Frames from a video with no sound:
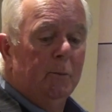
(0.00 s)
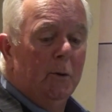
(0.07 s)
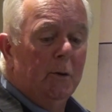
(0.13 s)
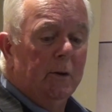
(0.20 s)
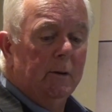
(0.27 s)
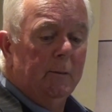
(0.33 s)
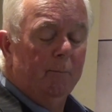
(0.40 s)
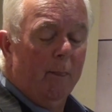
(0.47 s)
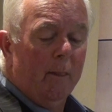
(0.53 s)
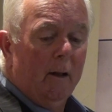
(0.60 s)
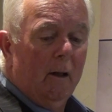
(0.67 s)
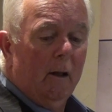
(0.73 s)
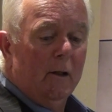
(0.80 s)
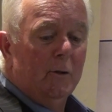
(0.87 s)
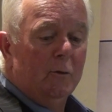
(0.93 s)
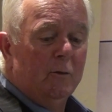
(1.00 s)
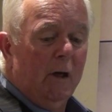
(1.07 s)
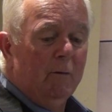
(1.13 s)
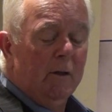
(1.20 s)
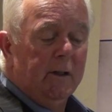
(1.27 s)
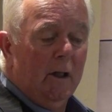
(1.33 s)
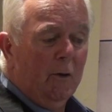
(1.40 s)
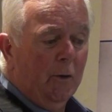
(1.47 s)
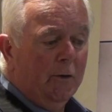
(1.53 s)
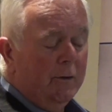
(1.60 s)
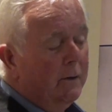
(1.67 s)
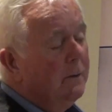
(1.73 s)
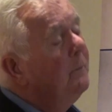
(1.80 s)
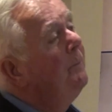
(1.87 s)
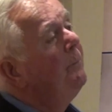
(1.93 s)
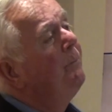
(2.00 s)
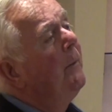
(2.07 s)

Brugha to travel to London,